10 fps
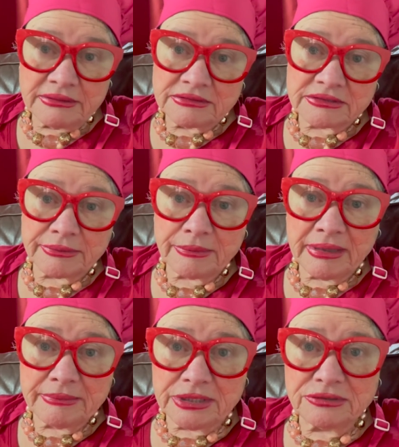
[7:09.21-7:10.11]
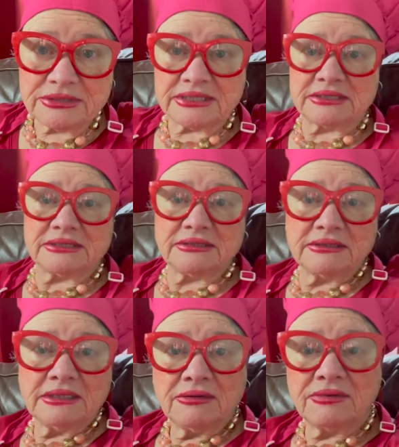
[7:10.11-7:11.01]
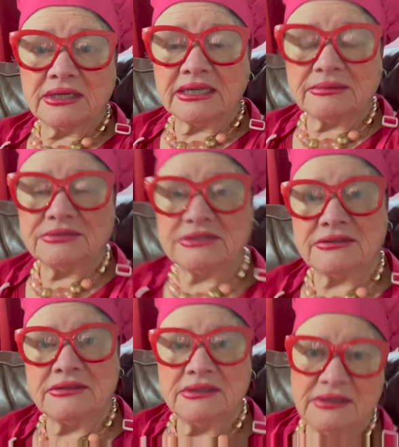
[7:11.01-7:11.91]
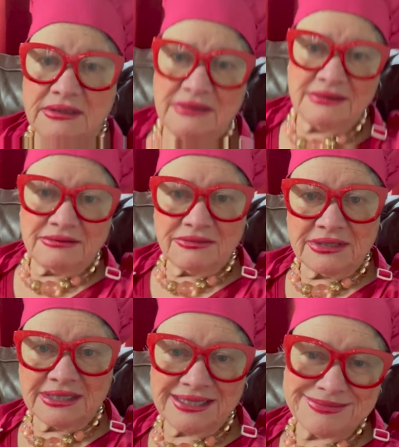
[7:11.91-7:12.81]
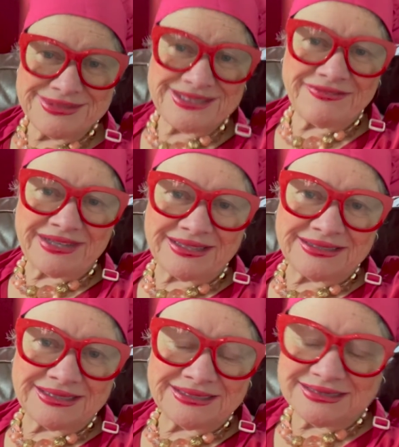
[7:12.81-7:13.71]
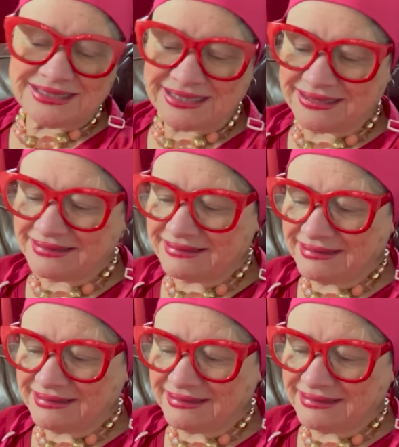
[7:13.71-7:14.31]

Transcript: Some of my musings when it comes to Valentine's Day.